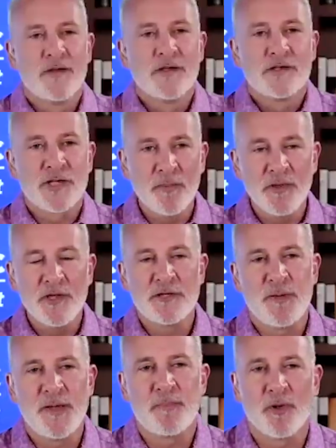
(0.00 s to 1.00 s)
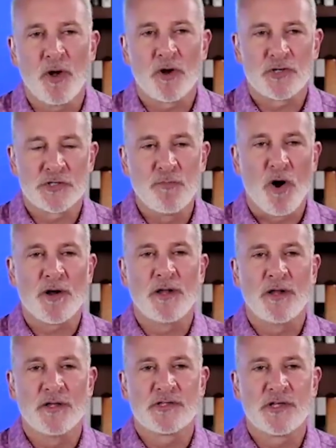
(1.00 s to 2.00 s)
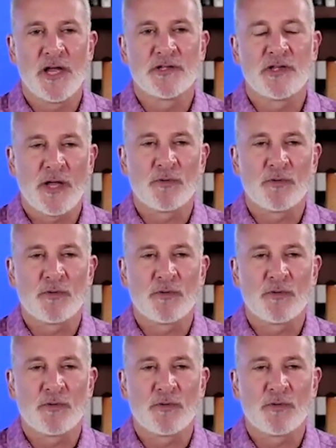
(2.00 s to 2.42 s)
some of these people are smart in a sense that